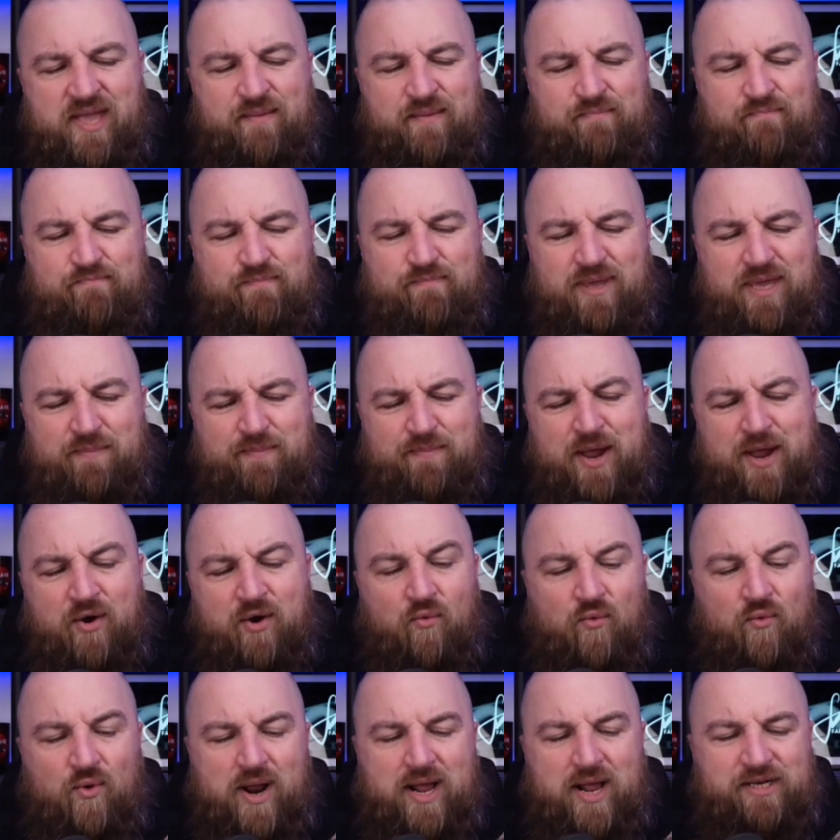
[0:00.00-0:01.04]
Big Bear
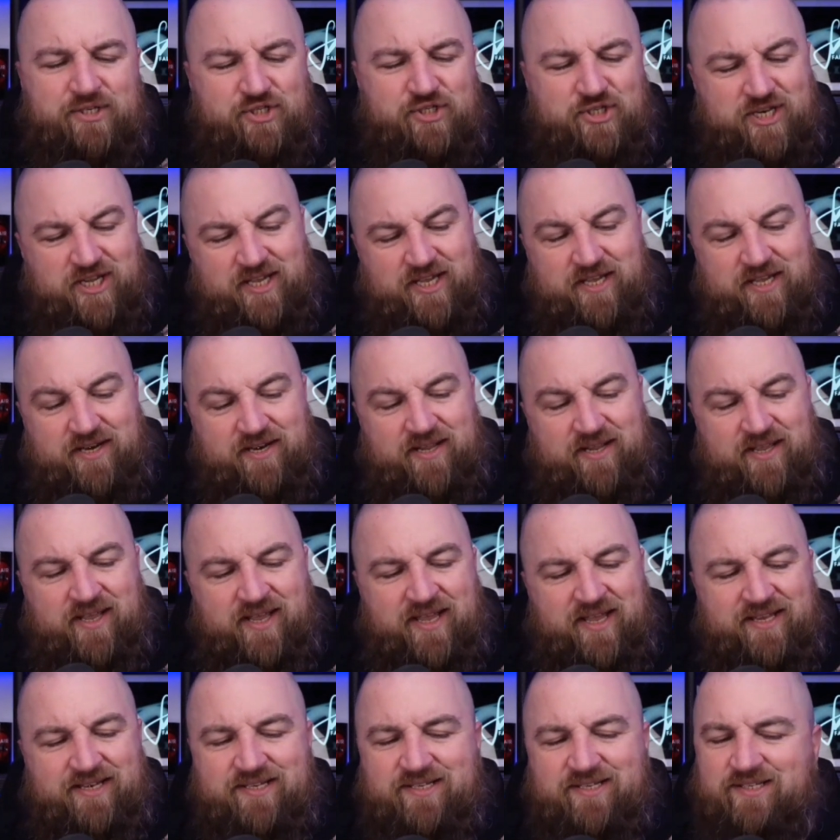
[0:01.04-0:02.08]
rushed in
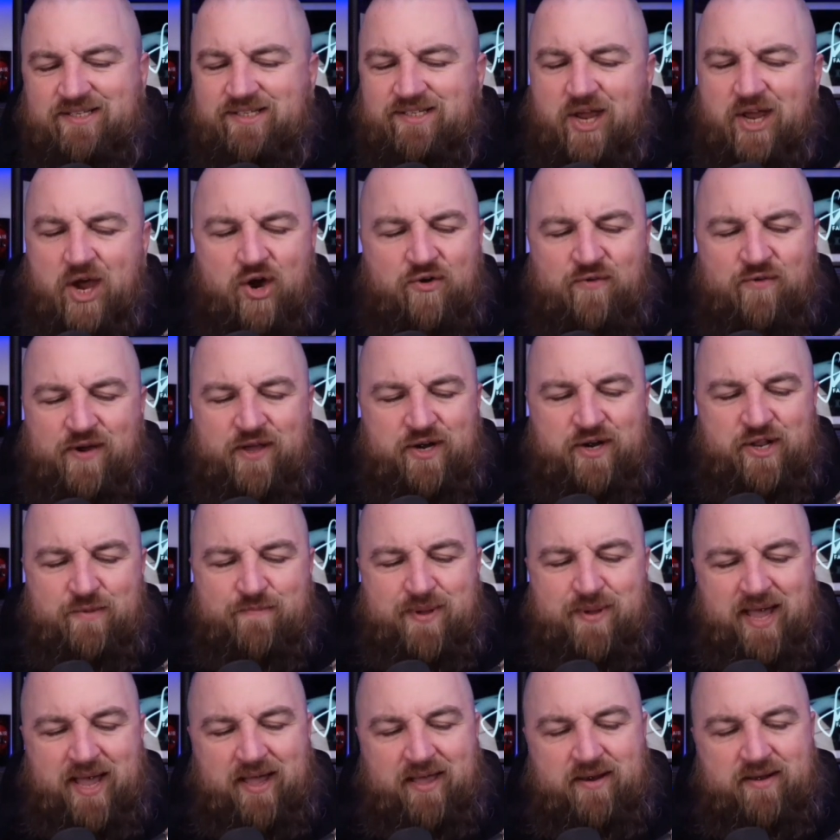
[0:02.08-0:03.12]
and dove under the
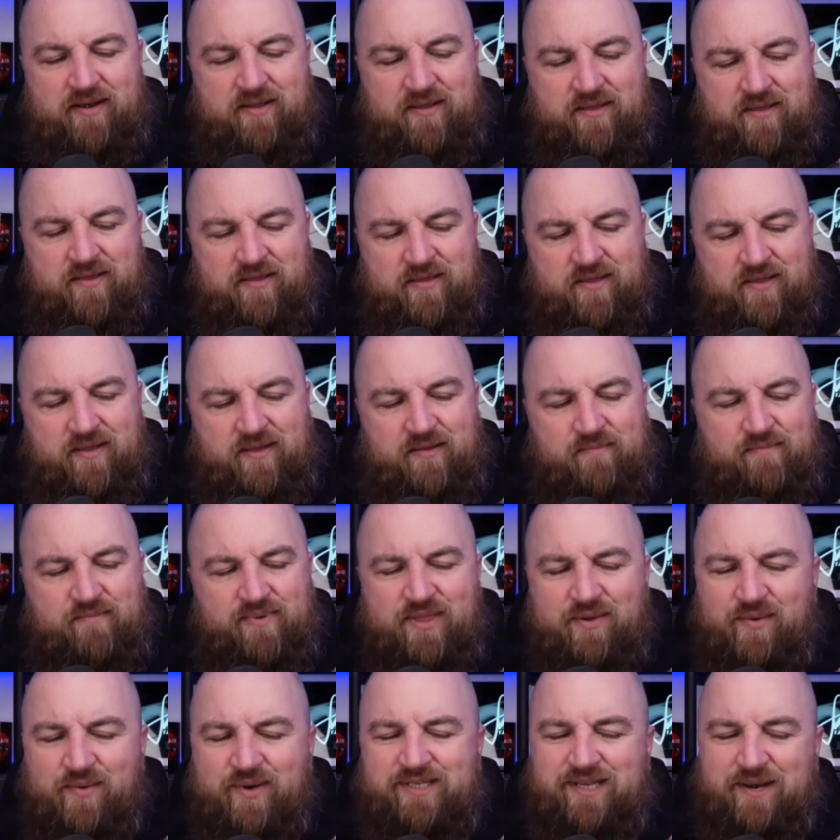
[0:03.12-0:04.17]
bed. But
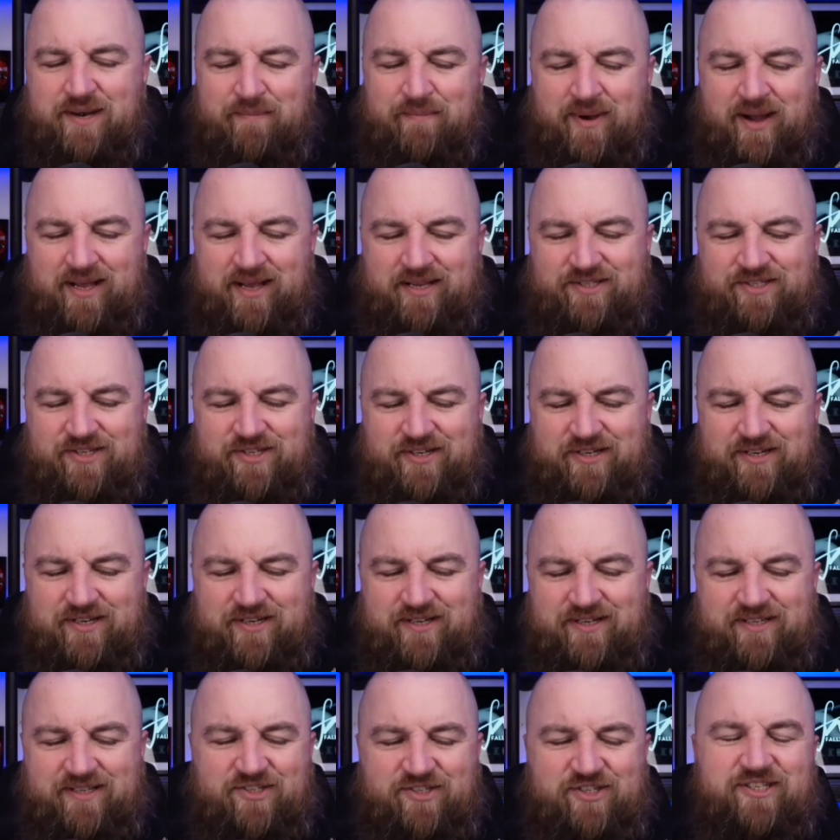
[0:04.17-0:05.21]
there wasn't a monster,
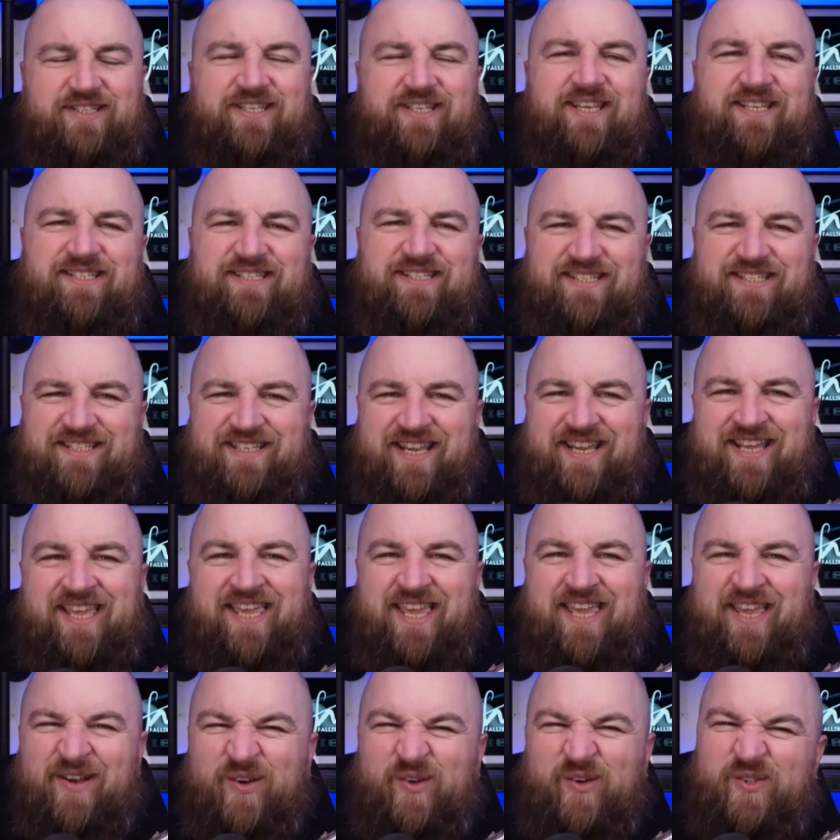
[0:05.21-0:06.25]
just a
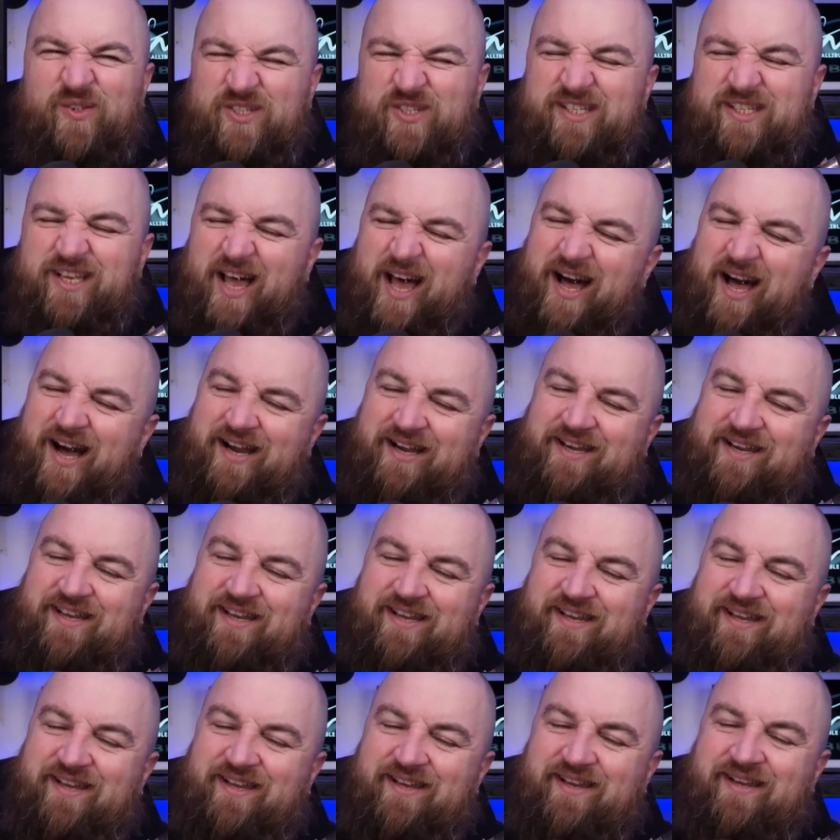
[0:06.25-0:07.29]
stinky old sock.
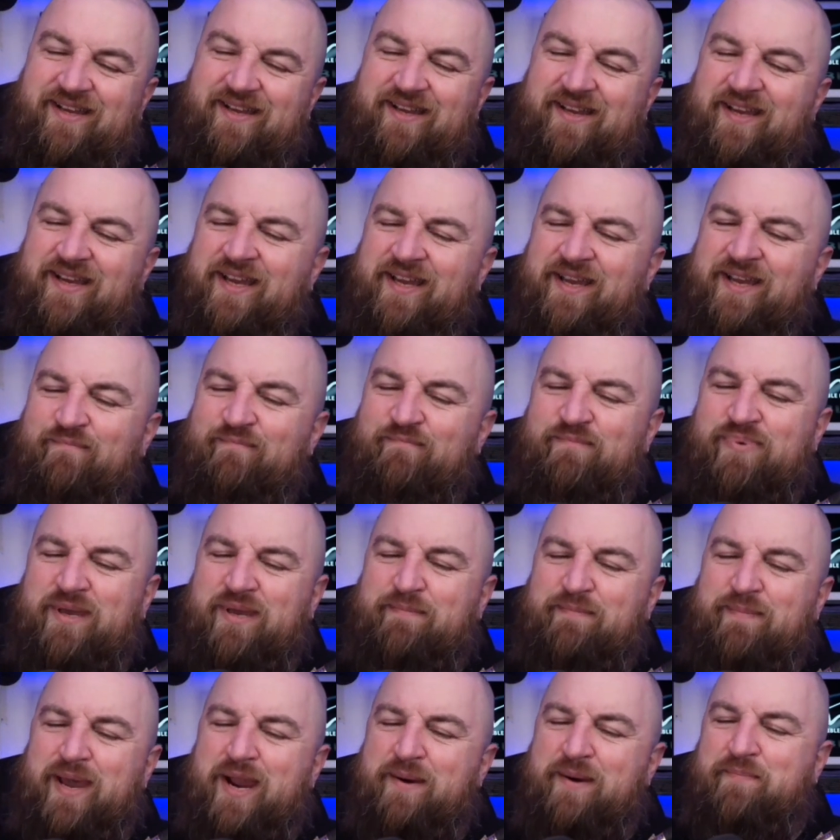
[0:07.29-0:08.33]
Big
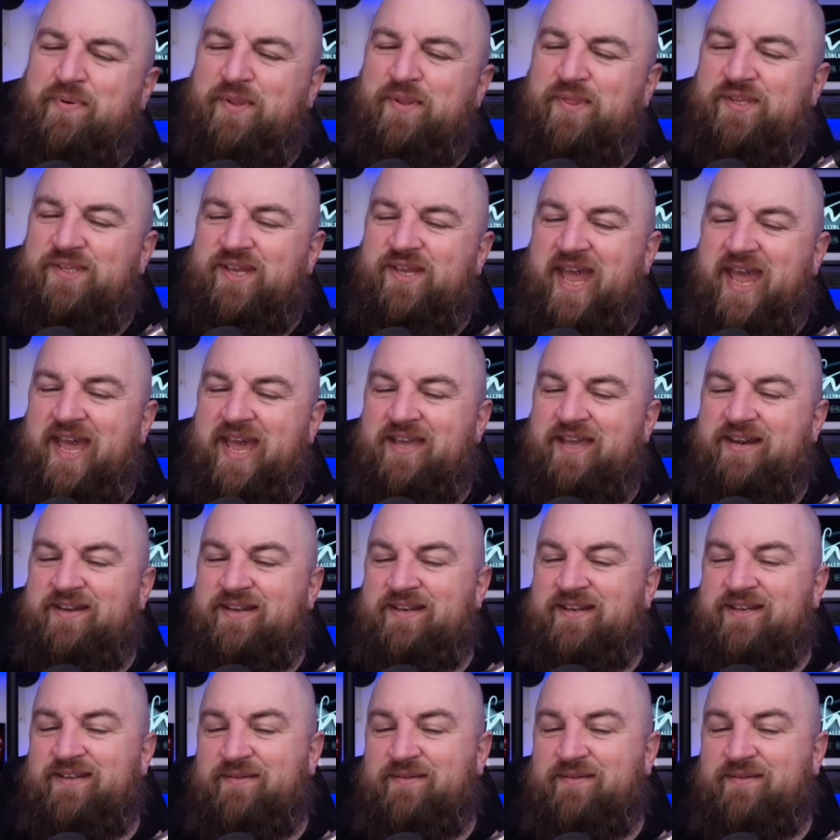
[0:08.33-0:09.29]
Bear put his hand in